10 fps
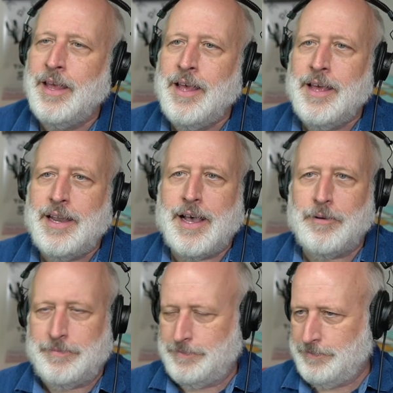
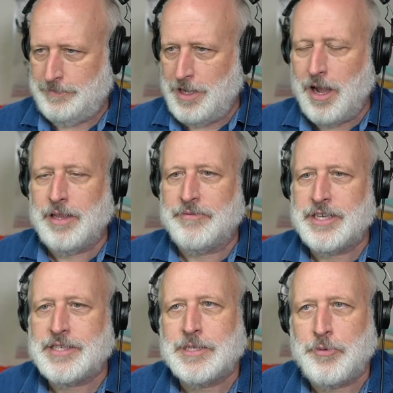Now, all of
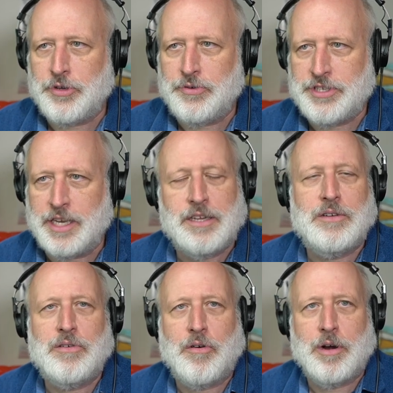this has produced an
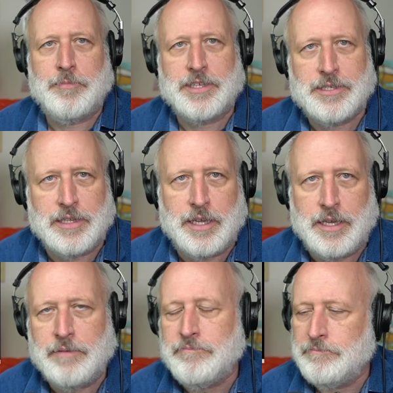
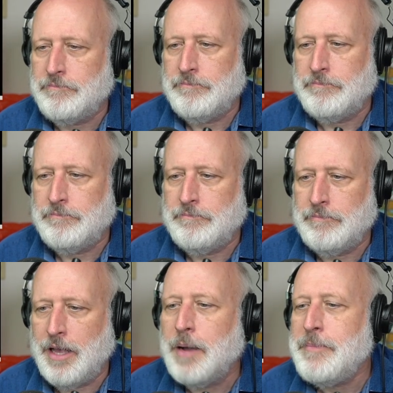enormously
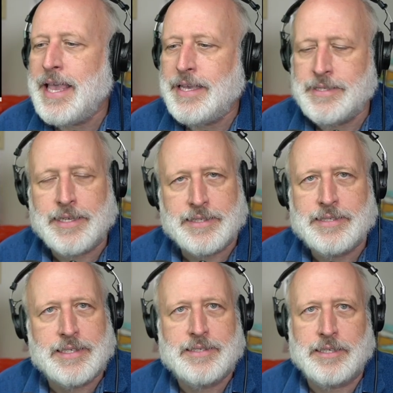amazing
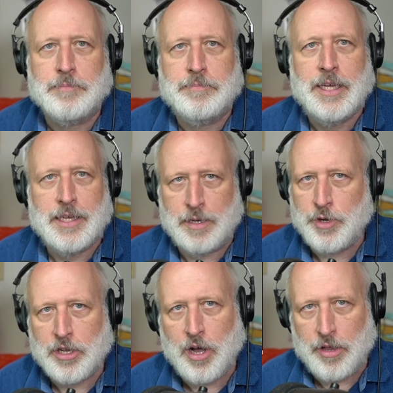system, and we
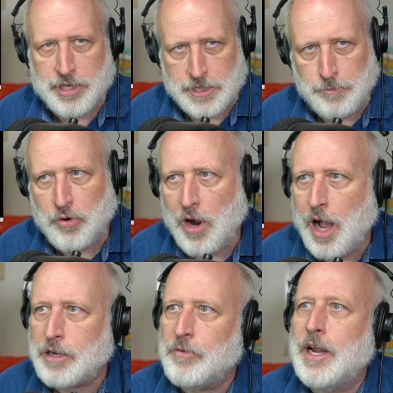call this
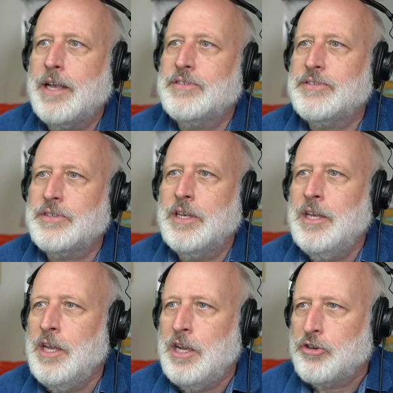progress.
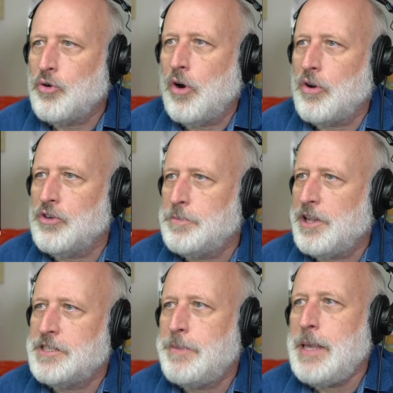Chronos
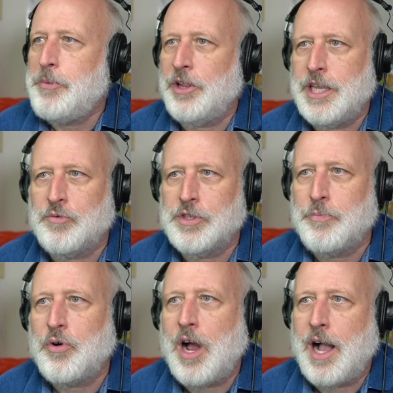plus people equals
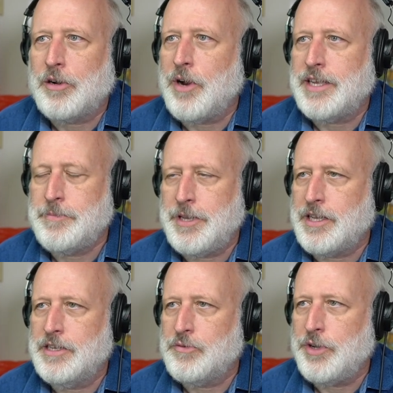progress,
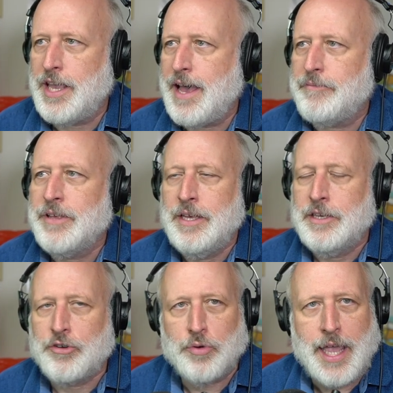because we have
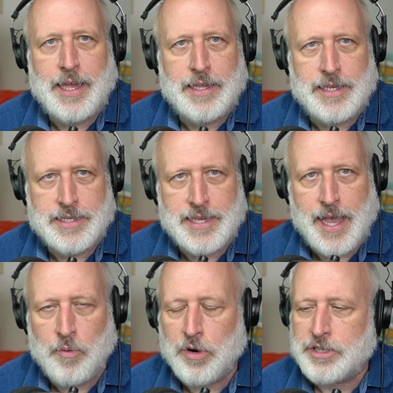created these
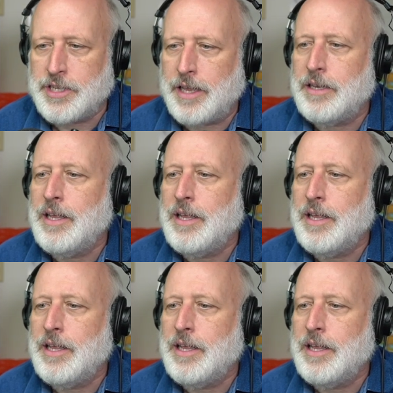networks, and,